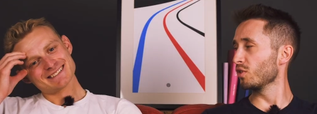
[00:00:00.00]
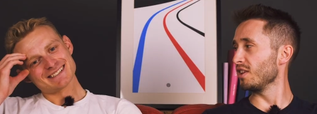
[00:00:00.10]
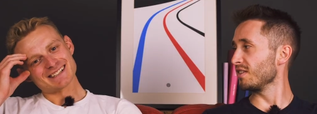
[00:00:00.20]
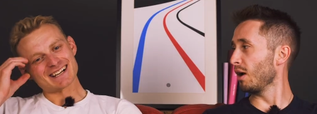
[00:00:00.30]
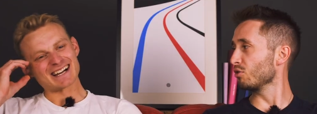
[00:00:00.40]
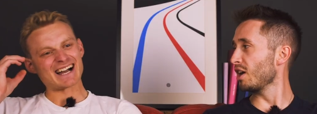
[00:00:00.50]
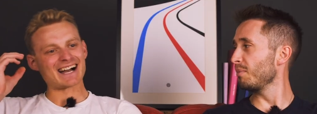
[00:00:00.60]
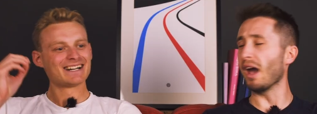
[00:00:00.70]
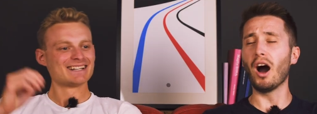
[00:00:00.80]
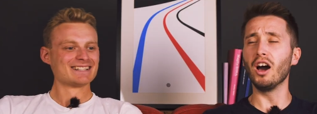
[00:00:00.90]
Speaker 1: since. Now, ah.
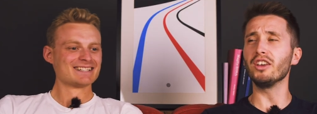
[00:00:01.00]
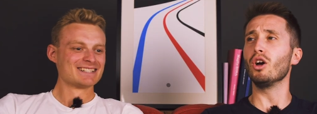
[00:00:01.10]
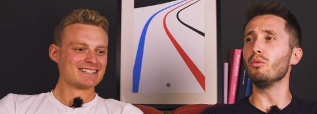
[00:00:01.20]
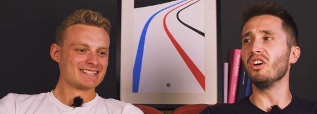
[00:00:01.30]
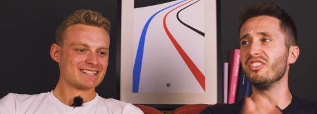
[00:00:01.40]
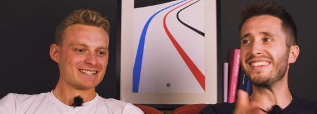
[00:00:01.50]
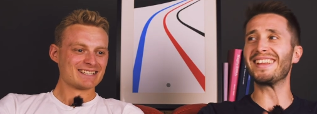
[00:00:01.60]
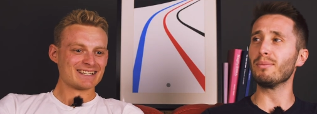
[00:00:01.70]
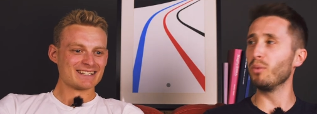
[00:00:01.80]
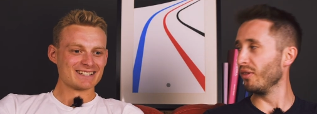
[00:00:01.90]
Jamie, I don't
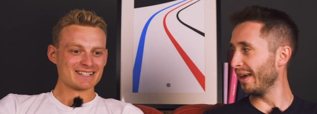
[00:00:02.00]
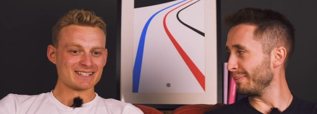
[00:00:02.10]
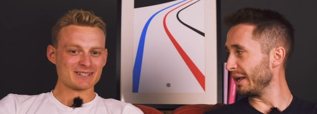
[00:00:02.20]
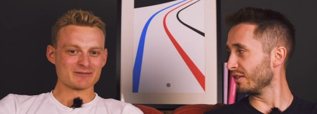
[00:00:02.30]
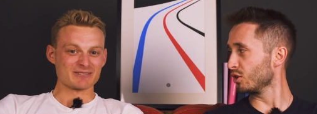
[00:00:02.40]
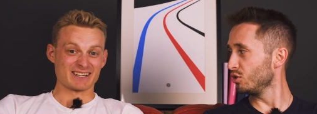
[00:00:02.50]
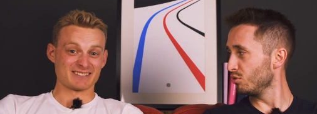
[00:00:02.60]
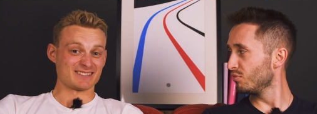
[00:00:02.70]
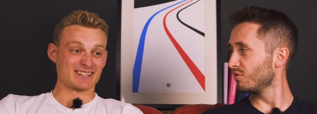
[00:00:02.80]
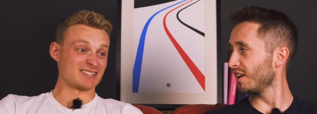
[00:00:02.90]
understand what that means. Could
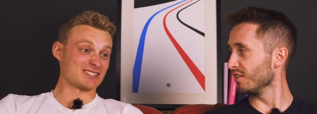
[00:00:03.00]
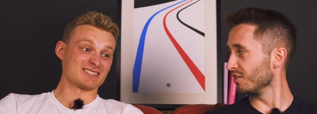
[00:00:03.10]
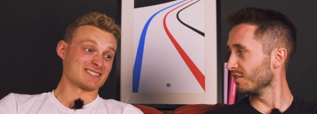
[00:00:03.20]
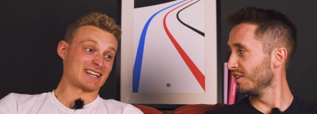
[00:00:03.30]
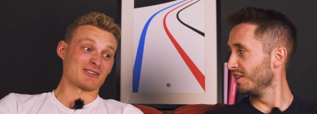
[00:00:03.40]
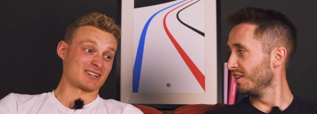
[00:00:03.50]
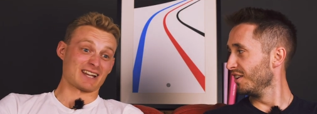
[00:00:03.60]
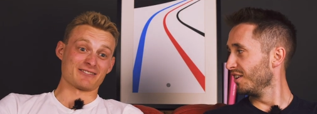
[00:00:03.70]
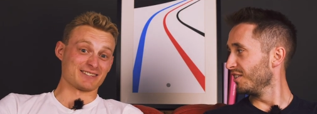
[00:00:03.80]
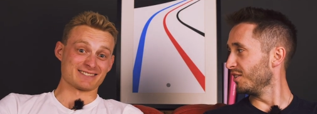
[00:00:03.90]
you? It doesn't us?
Speaker 2: sound
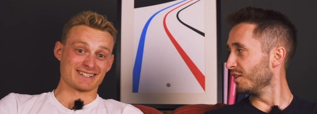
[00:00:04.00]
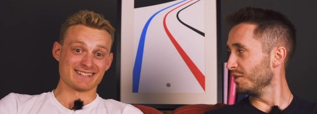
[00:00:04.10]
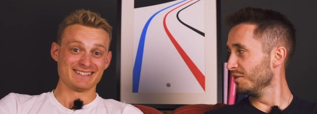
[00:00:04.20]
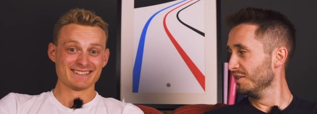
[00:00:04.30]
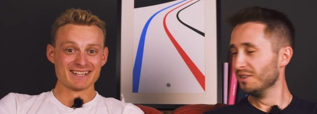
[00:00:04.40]
clever, does no. it?